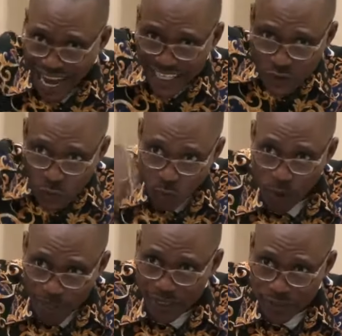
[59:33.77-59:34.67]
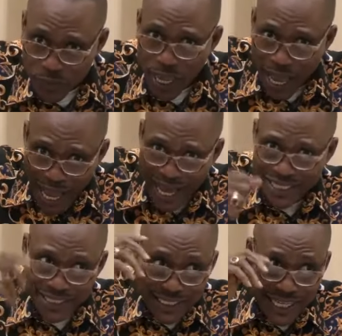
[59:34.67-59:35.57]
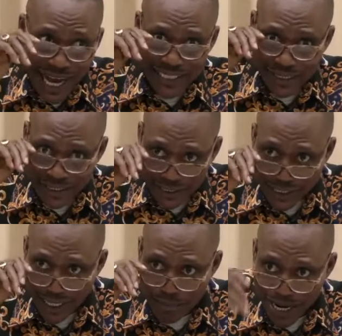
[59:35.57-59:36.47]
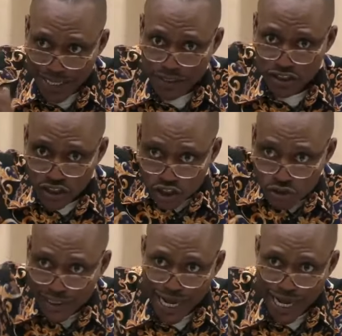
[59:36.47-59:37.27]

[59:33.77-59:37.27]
that woman and that sinner man to